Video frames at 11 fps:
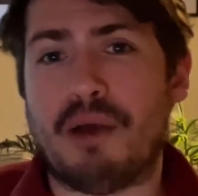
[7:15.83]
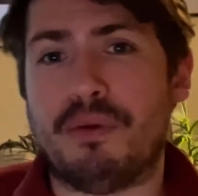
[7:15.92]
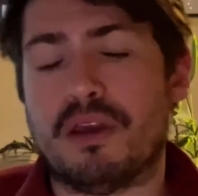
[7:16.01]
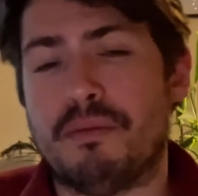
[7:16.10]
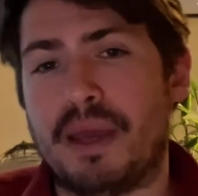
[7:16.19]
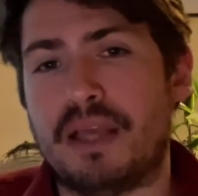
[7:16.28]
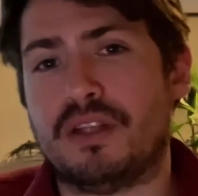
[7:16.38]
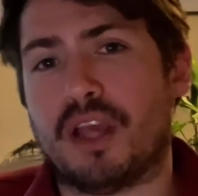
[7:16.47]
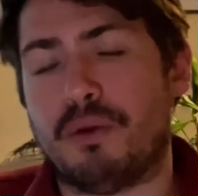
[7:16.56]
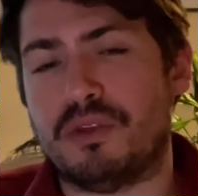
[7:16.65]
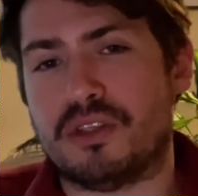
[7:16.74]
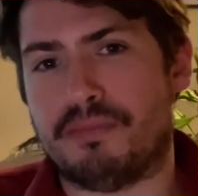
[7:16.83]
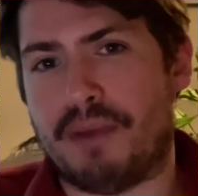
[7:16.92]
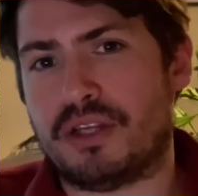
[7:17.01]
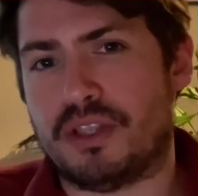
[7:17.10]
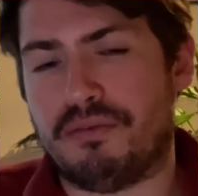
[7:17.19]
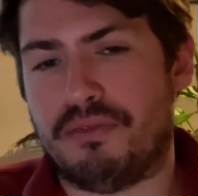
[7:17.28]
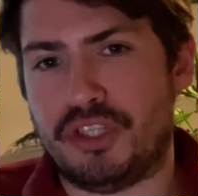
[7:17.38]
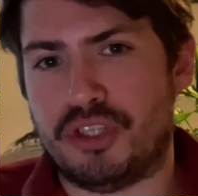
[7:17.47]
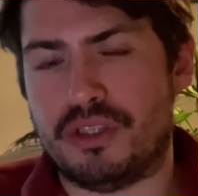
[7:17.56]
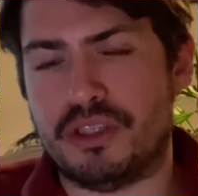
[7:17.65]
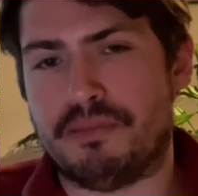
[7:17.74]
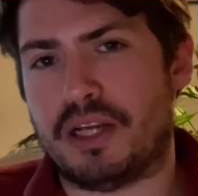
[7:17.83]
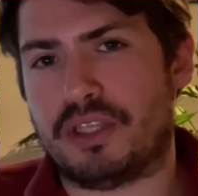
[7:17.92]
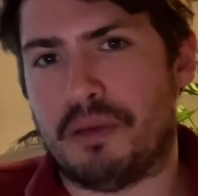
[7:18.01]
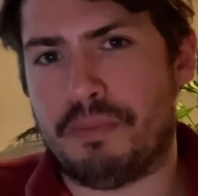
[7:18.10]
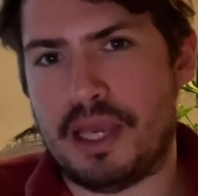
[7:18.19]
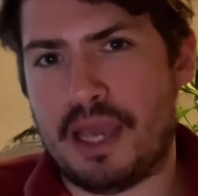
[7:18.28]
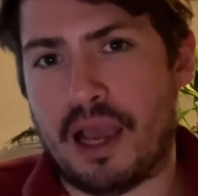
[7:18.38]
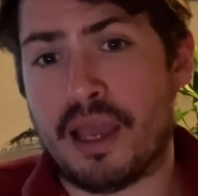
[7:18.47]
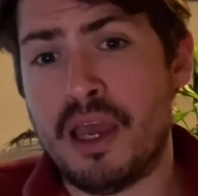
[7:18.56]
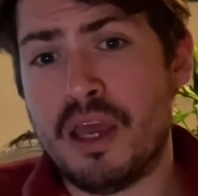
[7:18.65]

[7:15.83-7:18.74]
you can basically go and smash that vision, smash that BHAG.